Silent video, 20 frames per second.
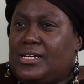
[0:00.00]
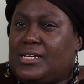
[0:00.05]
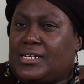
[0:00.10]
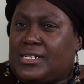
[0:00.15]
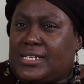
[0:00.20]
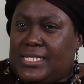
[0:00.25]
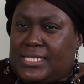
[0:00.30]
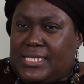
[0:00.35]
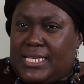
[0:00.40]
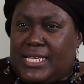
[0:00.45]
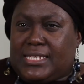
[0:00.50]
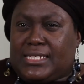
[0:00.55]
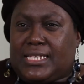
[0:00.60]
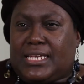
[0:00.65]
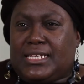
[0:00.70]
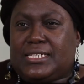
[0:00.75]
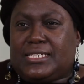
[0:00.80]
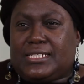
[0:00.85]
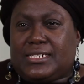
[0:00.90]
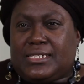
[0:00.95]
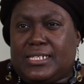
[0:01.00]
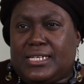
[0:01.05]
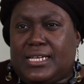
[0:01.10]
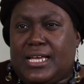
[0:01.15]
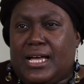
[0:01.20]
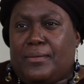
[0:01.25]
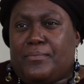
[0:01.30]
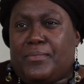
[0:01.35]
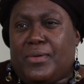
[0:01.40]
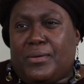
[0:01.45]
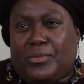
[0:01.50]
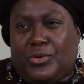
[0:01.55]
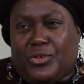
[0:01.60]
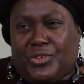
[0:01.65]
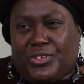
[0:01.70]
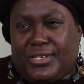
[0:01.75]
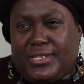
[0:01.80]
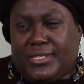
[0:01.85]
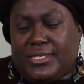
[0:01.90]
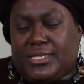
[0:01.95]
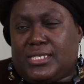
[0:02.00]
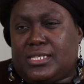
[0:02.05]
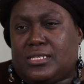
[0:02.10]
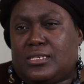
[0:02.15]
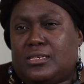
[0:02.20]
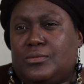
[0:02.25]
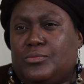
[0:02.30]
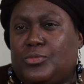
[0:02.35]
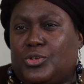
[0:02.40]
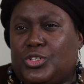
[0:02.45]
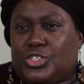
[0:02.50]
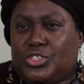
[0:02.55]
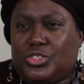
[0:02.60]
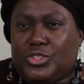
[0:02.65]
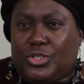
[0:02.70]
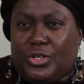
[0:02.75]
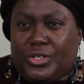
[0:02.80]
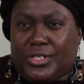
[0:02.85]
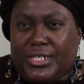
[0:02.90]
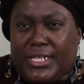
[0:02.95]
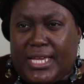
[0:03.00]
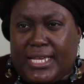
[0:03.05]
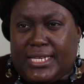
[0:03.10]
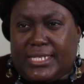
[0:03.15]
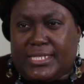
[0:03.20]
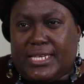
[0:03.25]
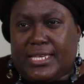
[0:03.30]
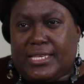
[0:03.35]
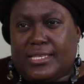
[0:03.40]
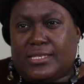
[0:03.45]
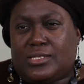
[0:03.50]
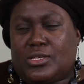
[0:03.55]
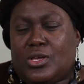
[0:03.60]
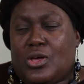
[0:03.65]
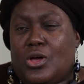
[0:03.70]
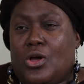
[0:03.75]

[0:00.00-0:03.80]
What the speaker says: research can trigger memories, emotional reactions,